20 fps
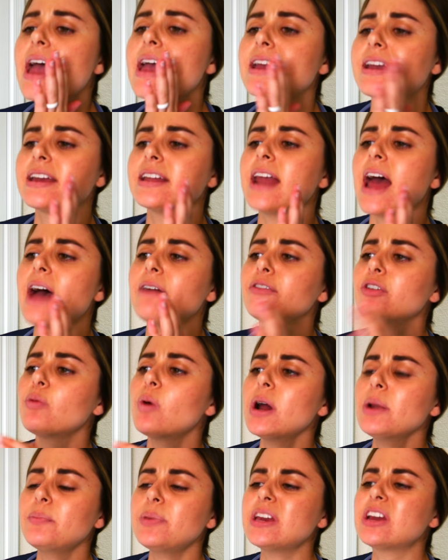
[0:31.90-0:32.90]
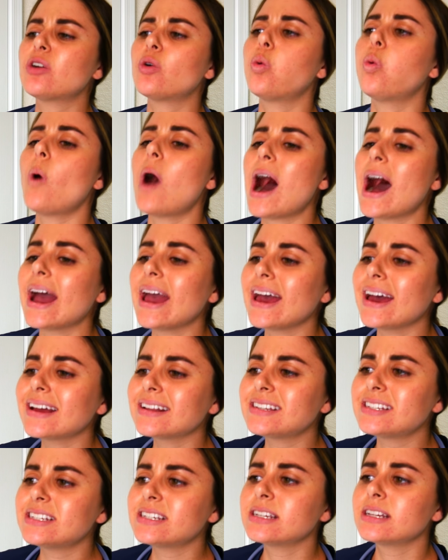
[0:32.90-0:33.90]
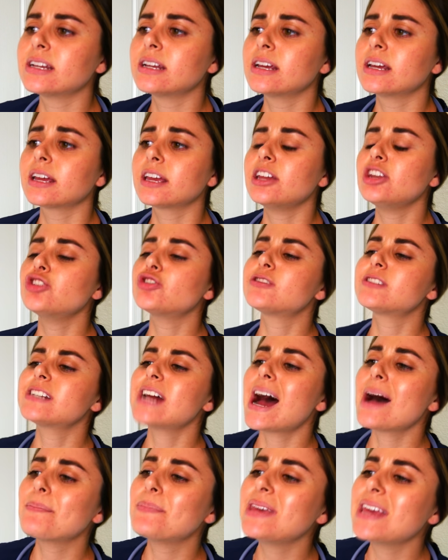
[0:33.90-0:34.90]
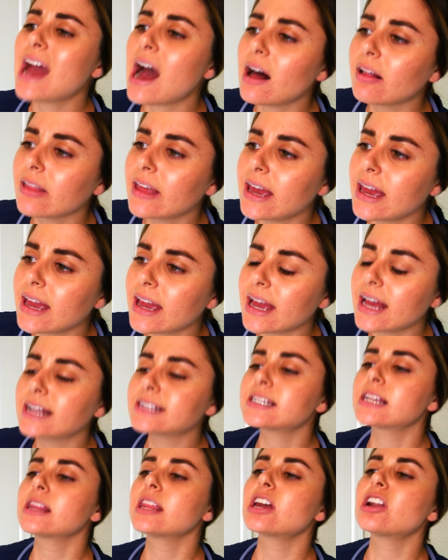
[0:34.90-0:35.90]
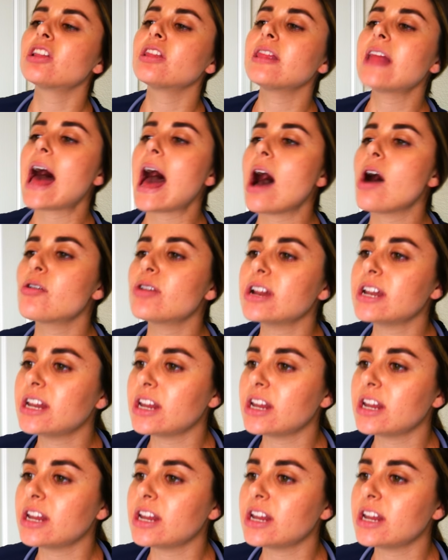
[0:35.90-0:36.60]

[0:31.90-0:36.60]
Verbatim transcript: Hey, can everyone be quiet? Can you stop yelling? It's a little loud in